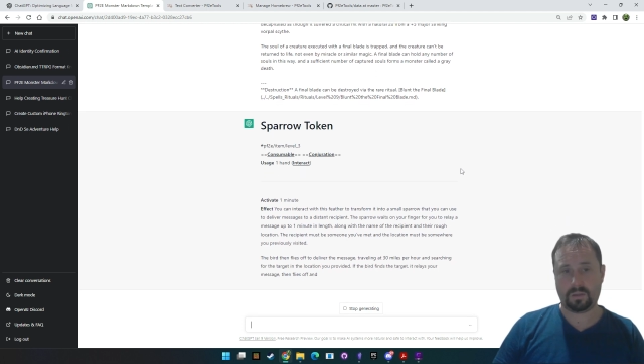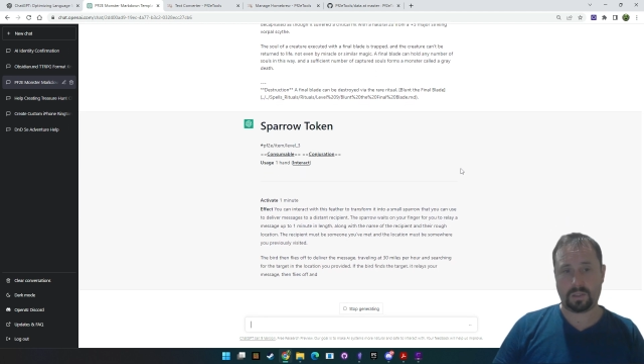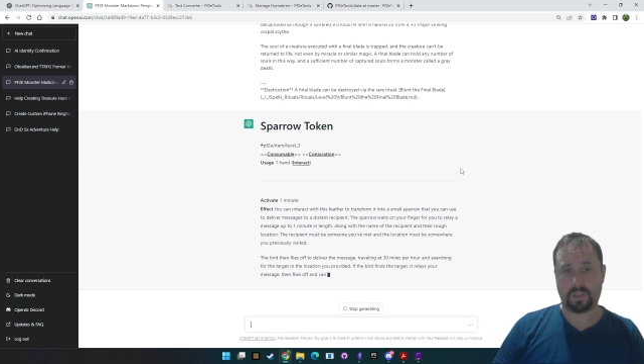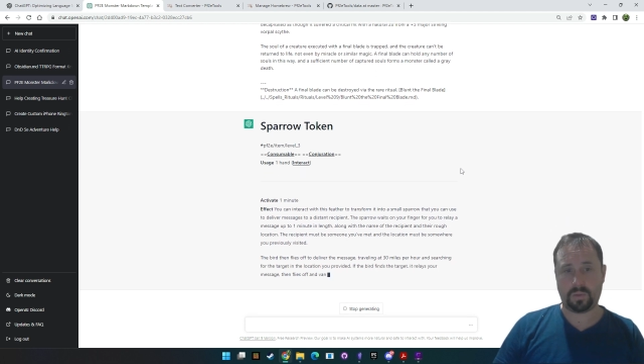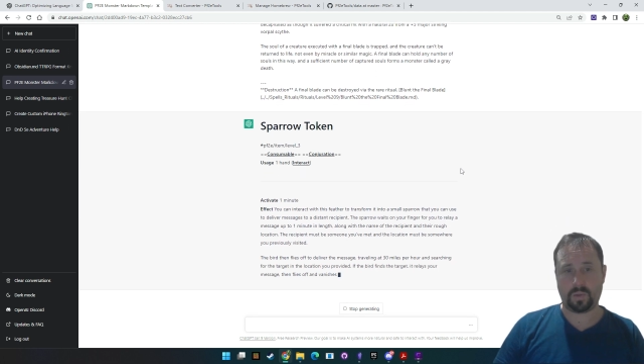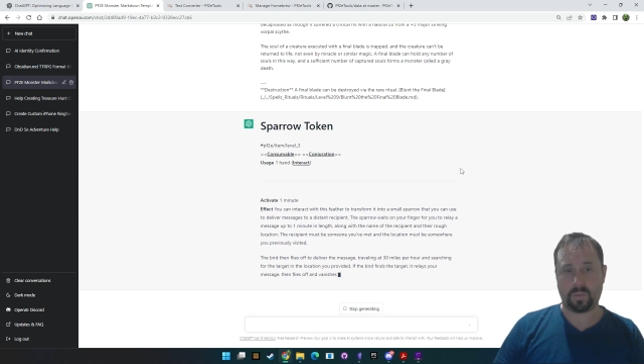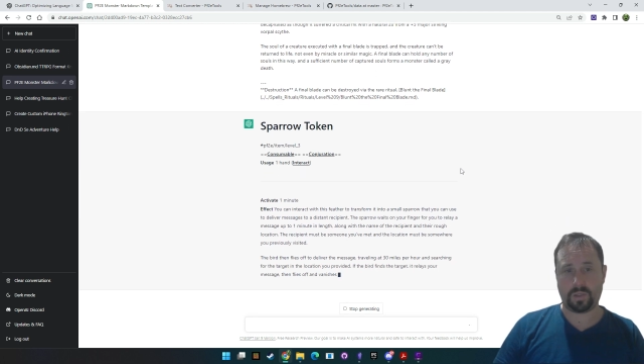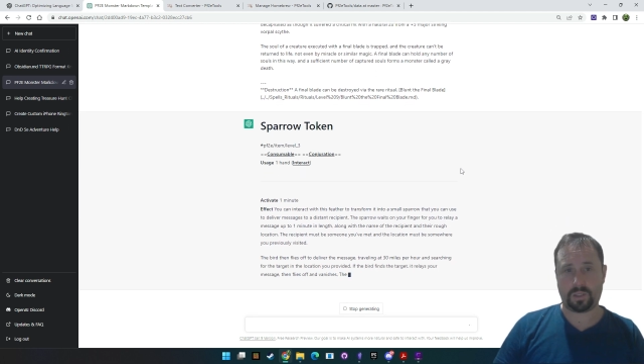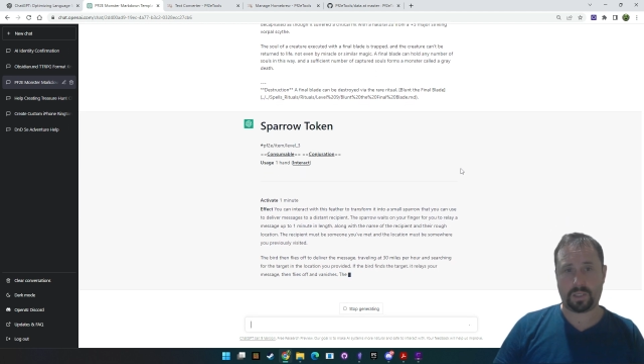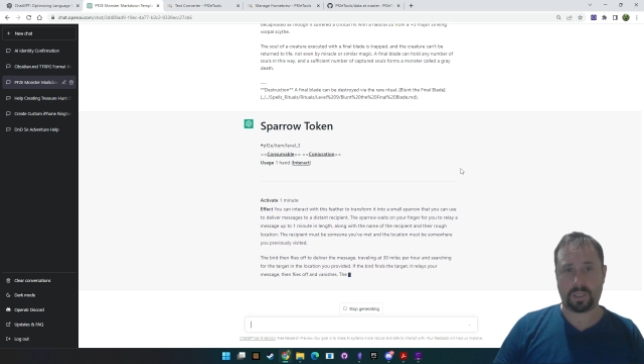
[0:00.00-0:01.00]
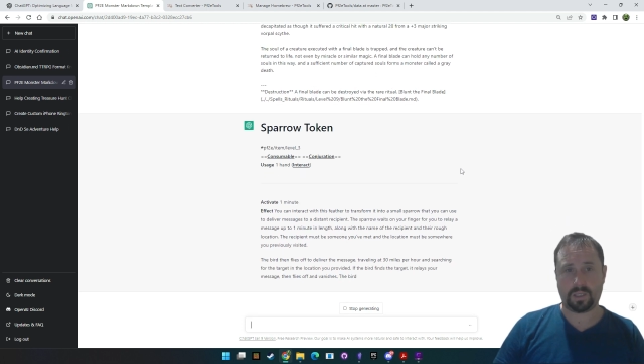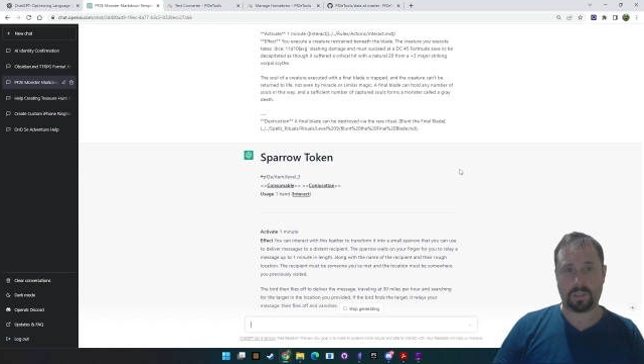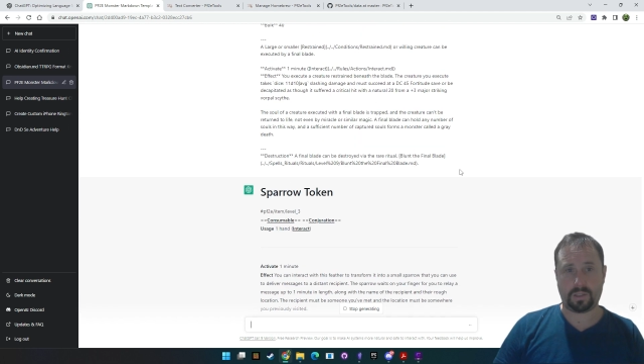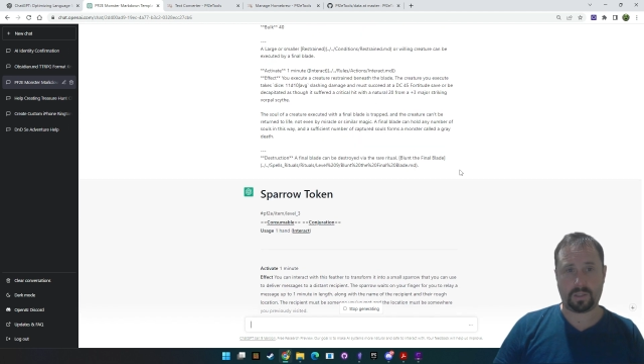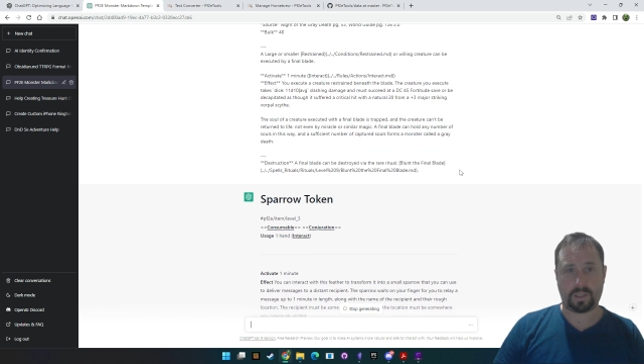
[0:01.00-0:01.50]
I would almost
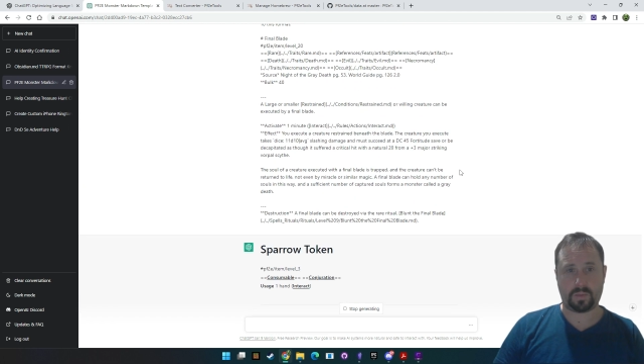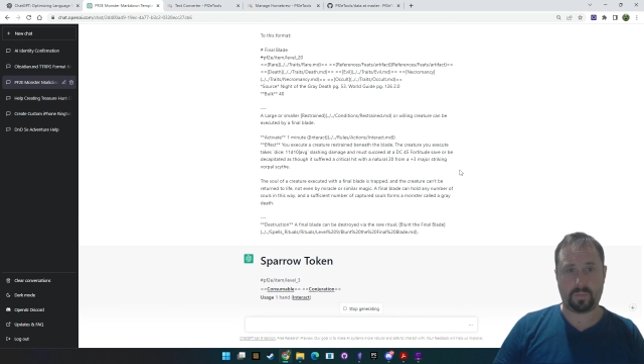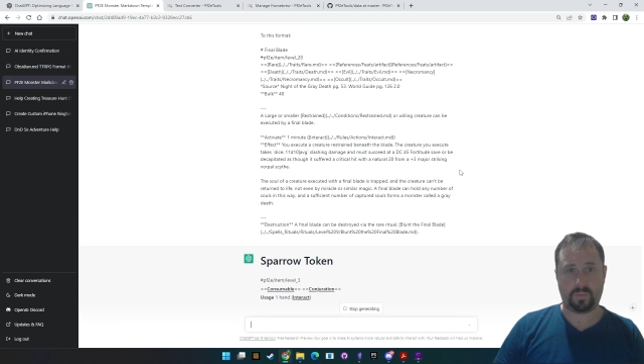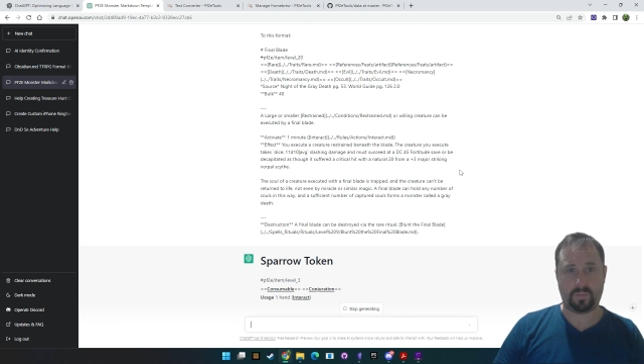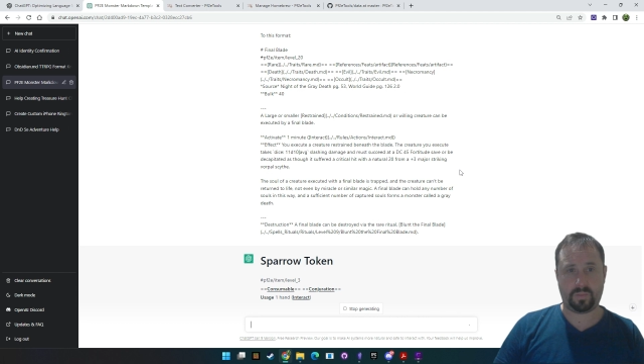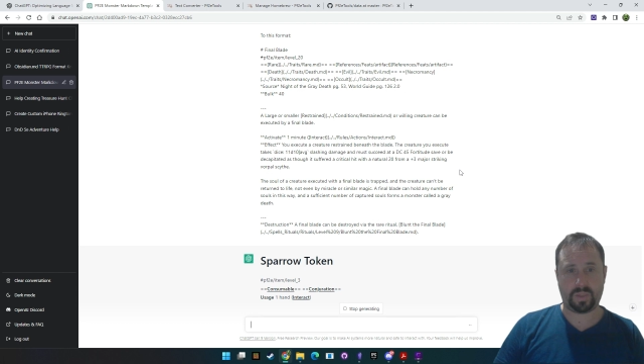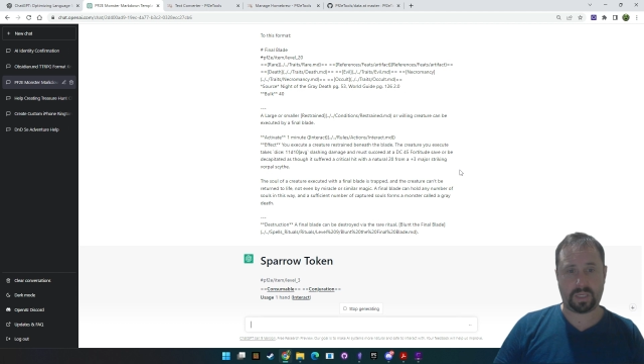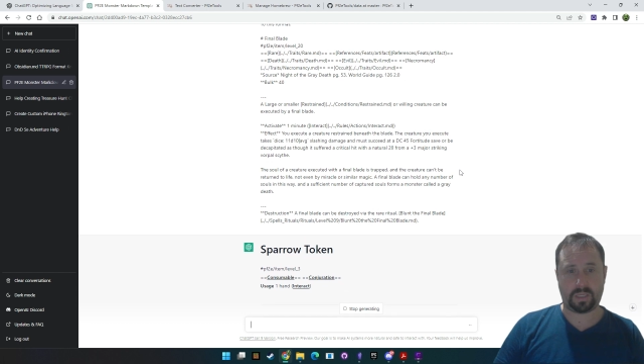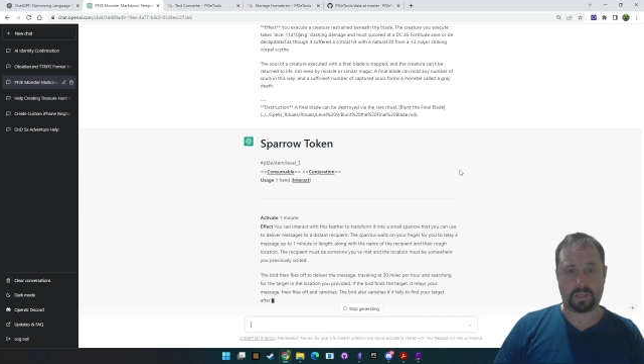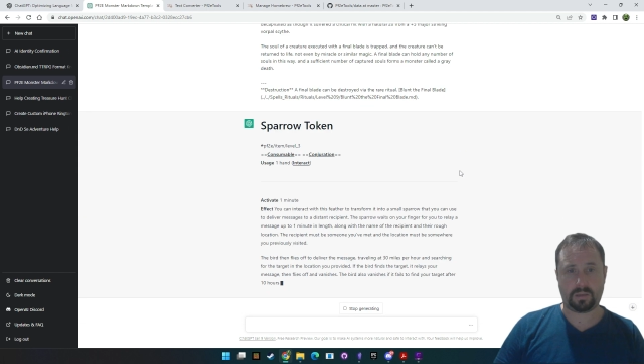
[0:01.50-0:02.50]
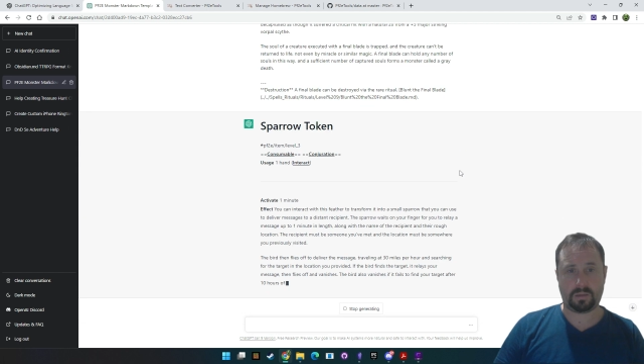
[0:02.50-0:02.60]
challenge that that's better.